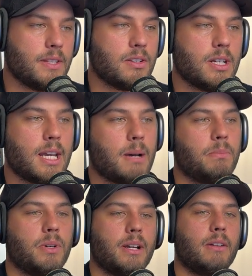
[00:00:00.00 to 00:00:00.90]
it's going to
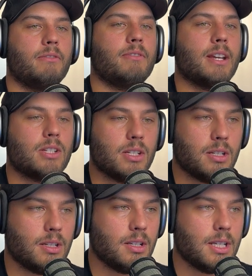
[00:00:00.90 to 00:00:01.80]
output our
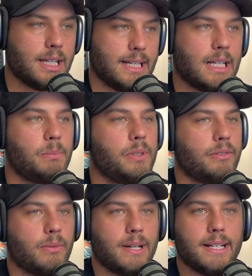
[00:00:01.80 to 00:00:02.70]
information in a couple of
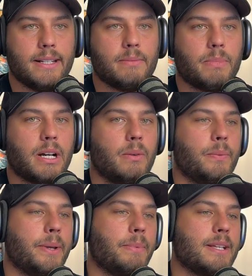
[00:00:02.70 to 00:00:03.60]
different ways, but
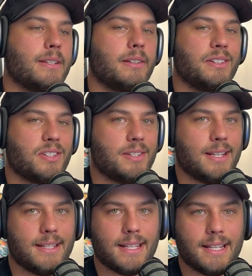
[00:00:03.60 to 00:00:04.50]
we basically just
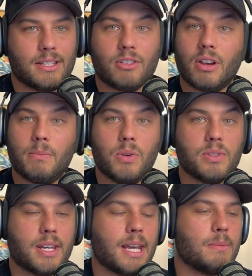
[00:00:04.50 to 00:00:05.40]
need the Instagram
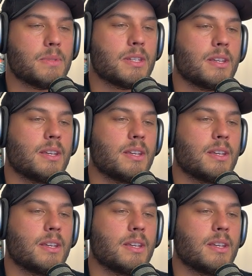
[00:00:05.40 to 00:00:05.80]
usernames.